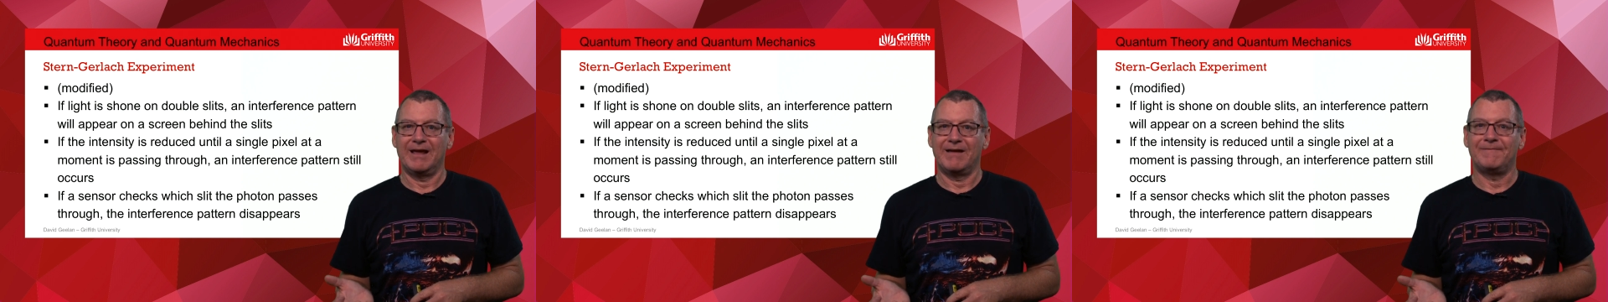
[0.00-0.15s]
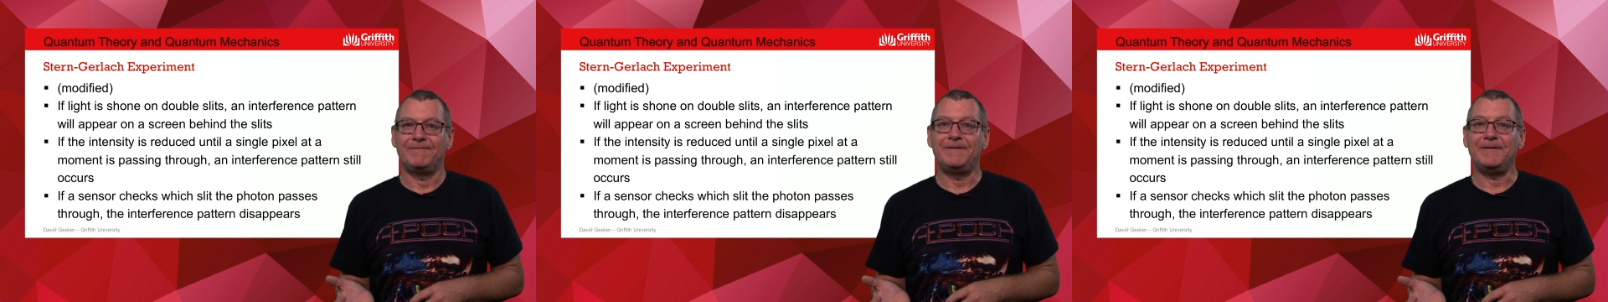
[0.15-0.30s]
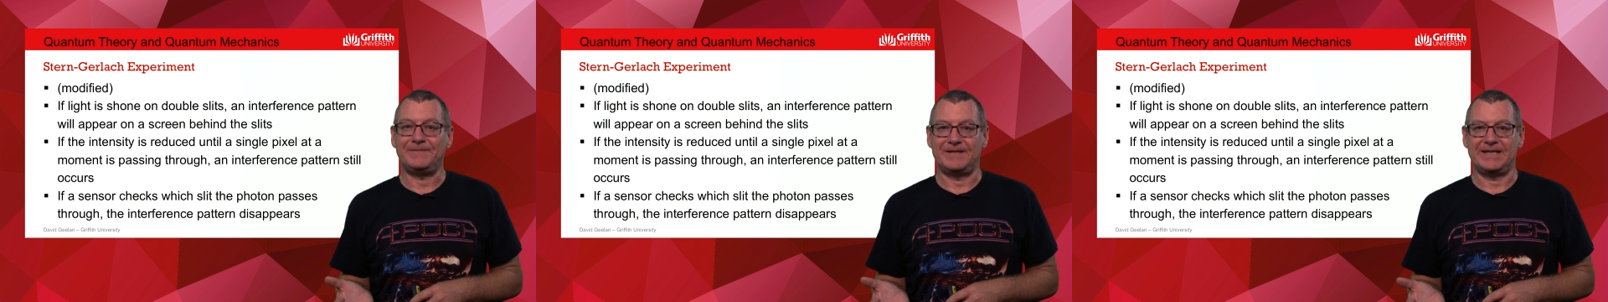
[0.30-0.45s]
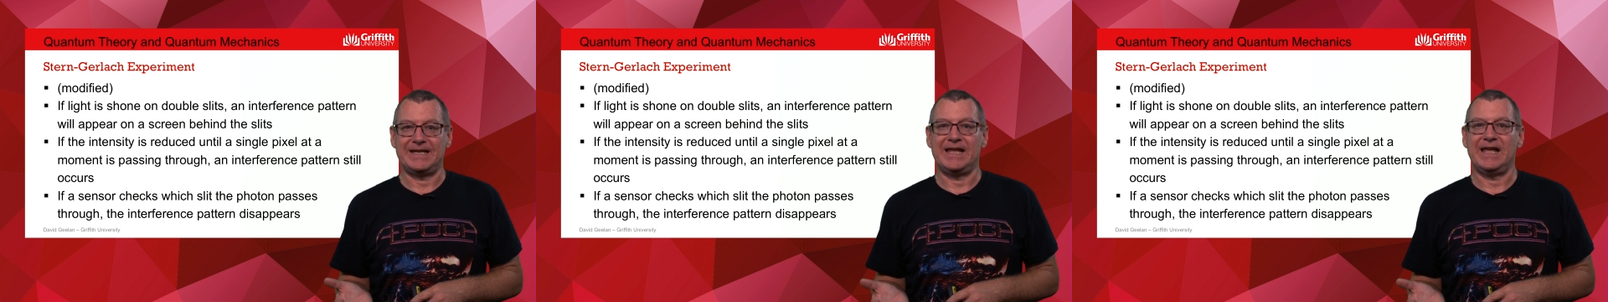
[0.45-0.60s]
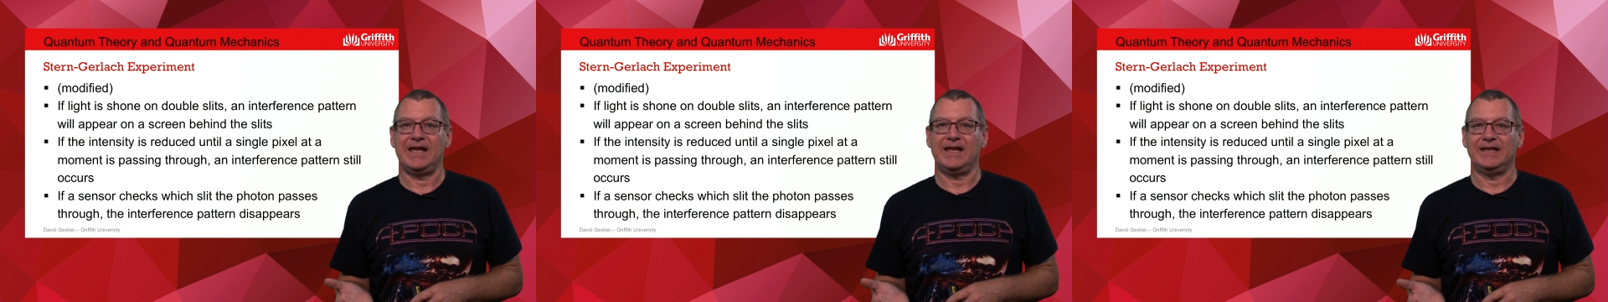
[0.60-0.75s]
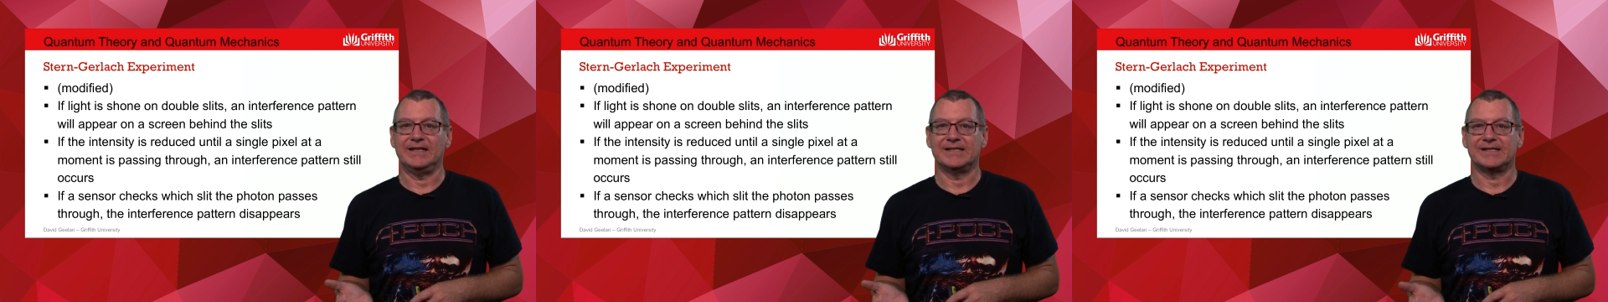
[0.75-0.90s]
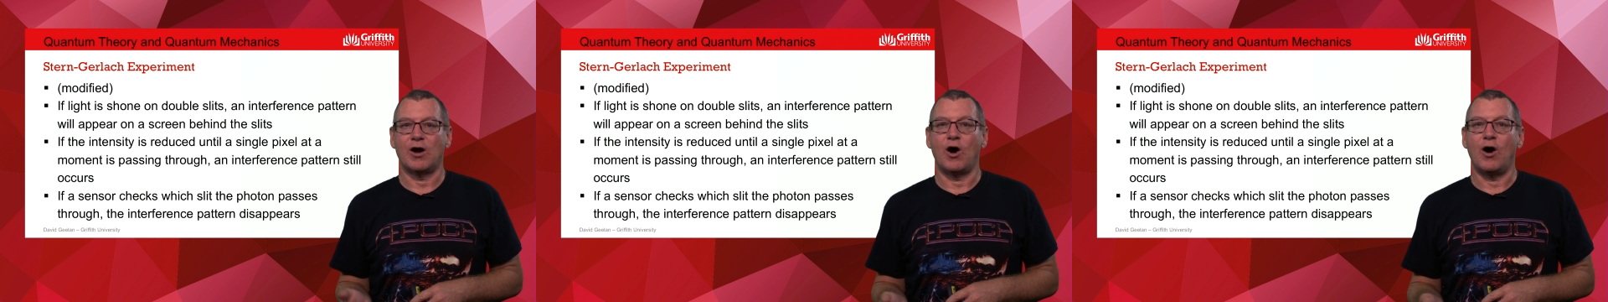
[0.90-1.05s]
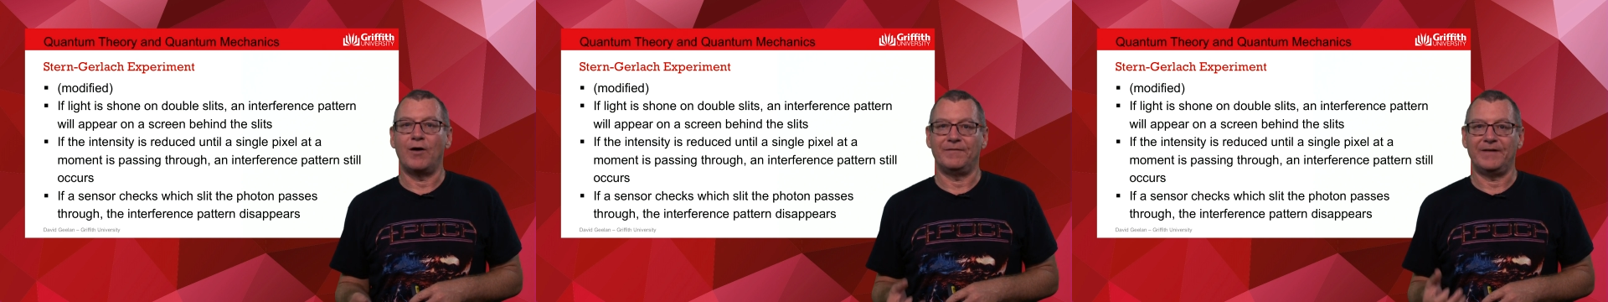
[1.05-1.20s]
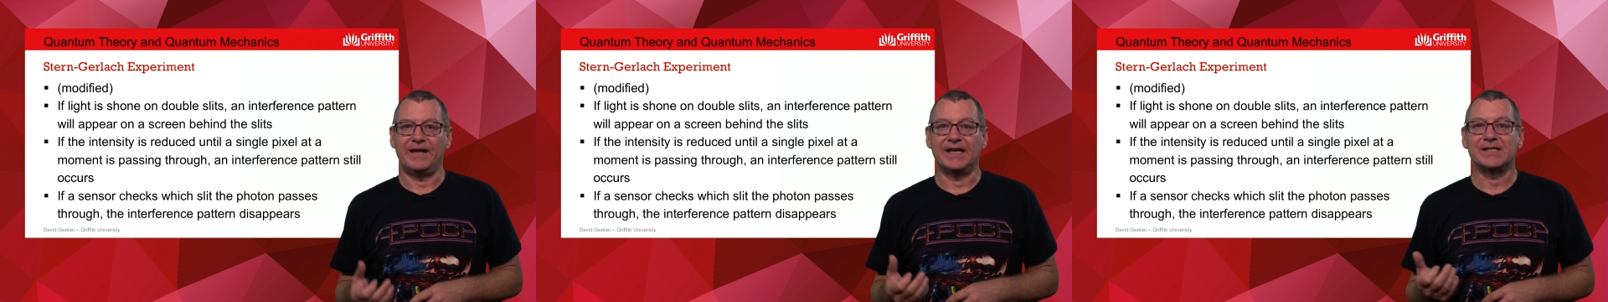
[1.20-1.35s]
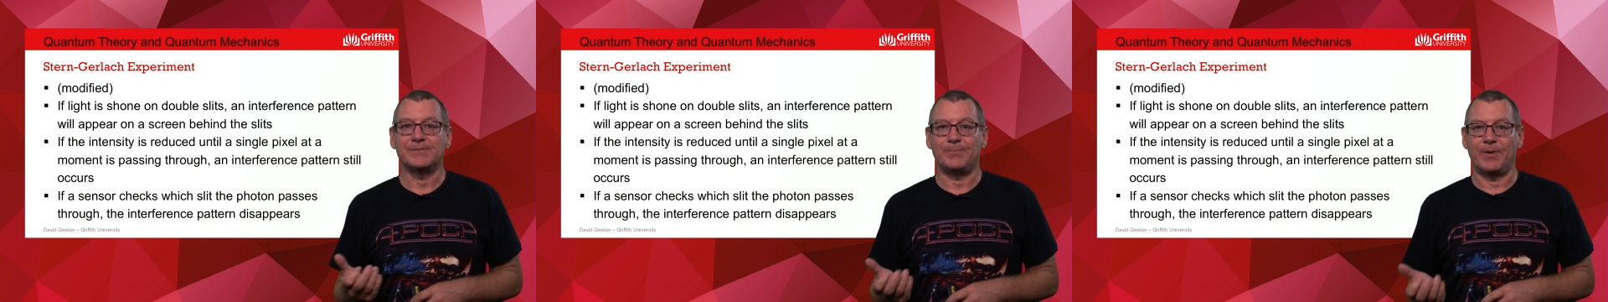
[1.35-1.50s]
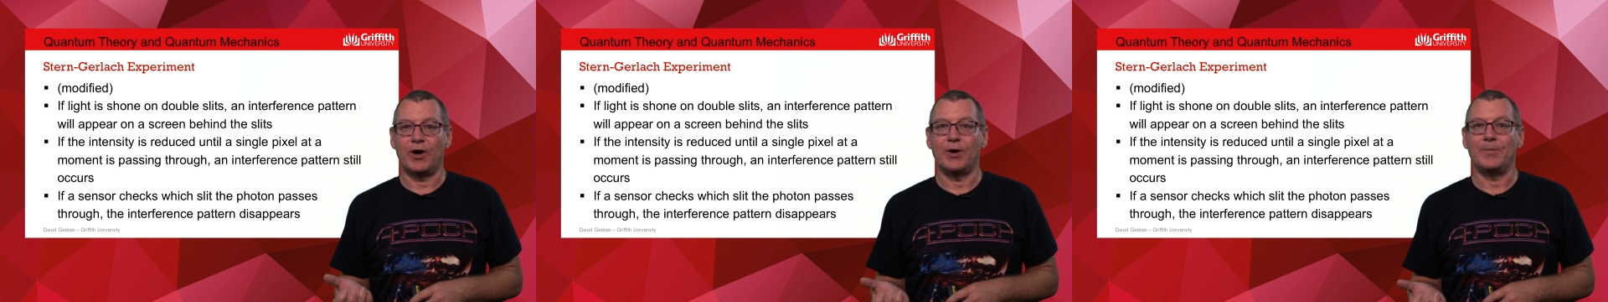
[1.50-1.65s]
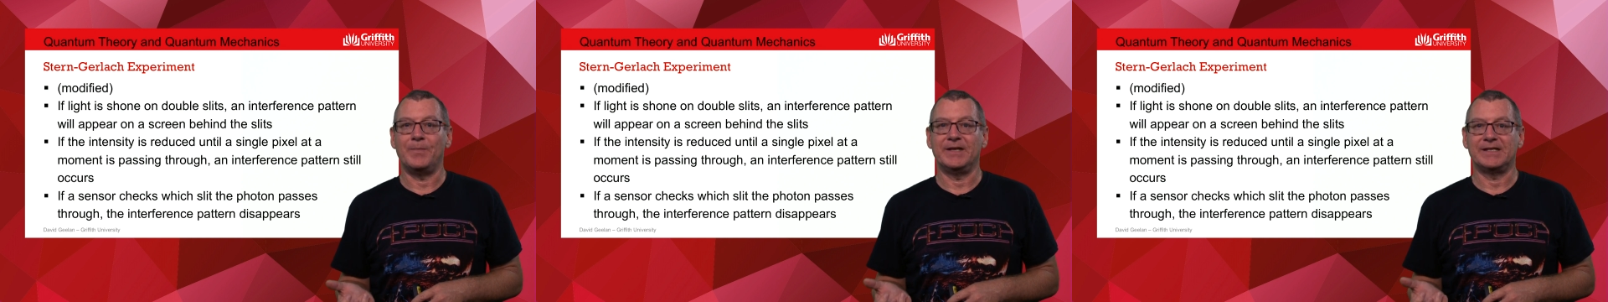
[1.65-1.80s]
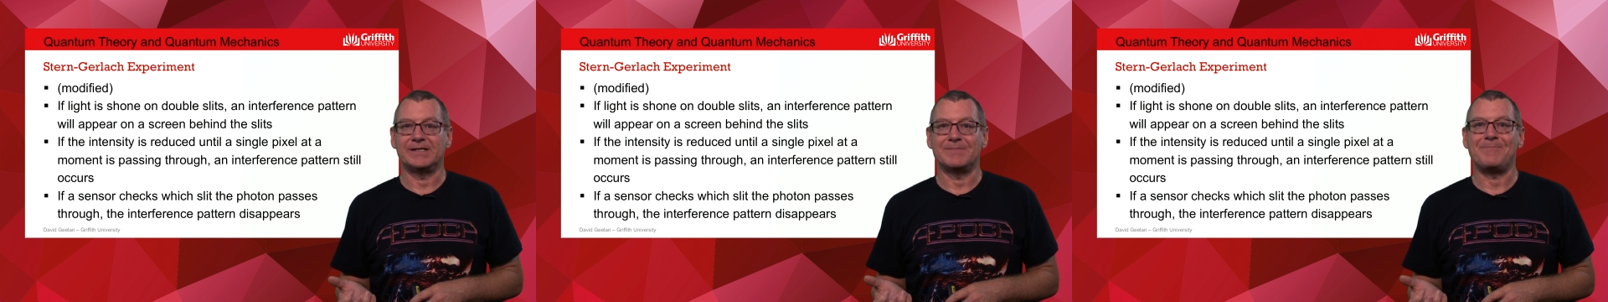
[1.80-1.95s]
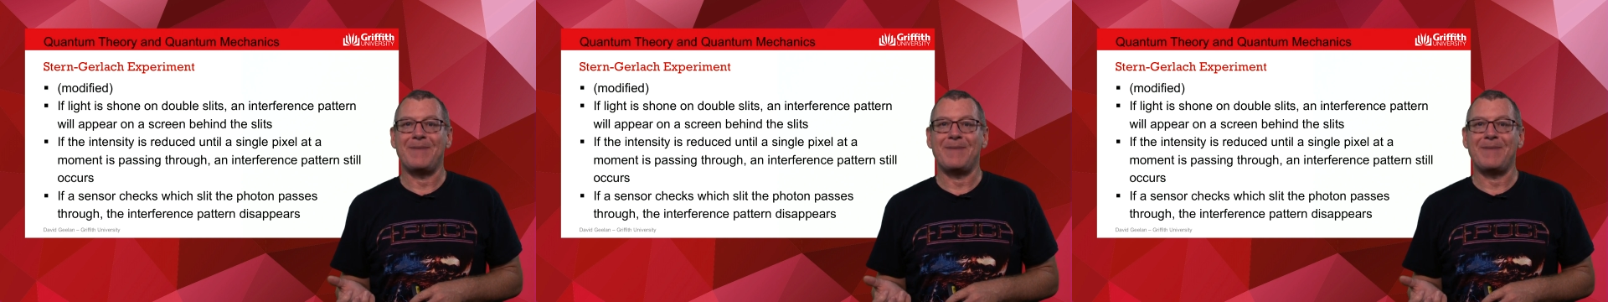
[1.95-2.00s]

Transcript: 50 years of experiments